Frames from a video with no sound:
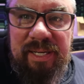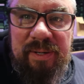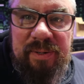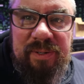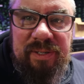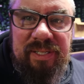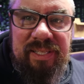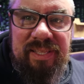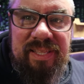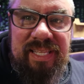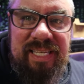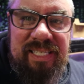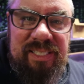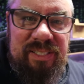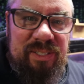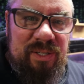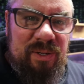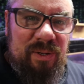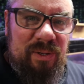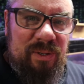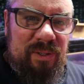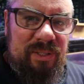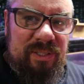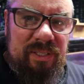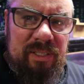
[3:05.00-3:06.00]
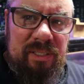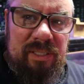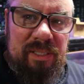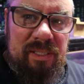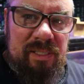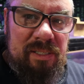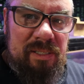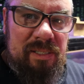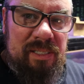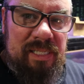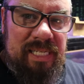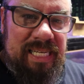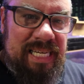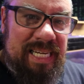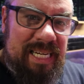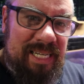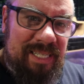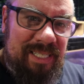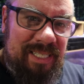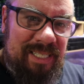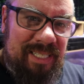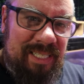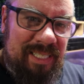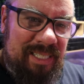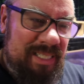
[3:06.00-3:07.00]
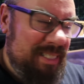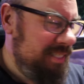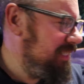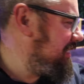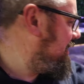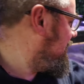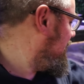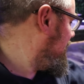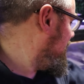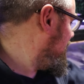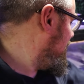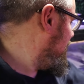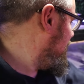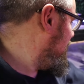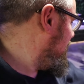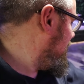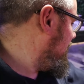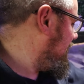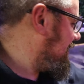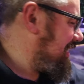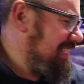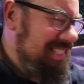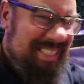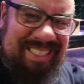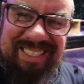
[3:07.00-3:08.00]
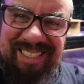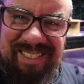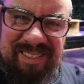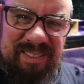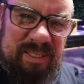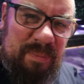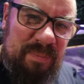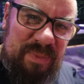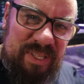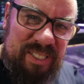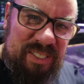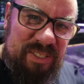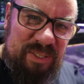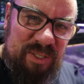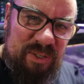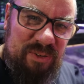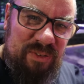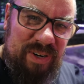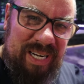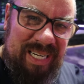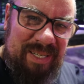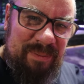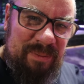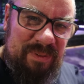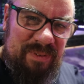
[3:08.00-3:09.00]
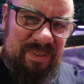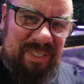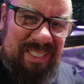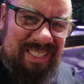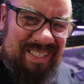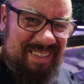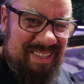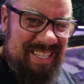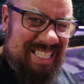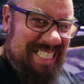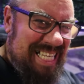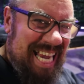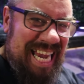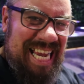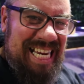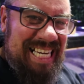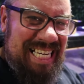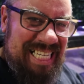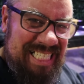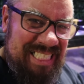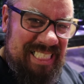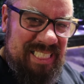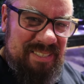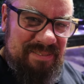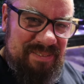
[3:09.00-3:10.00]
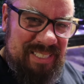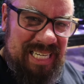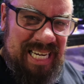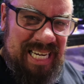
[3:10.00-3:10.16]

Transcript: down in this corner here, something's not right. We've got the tiniest of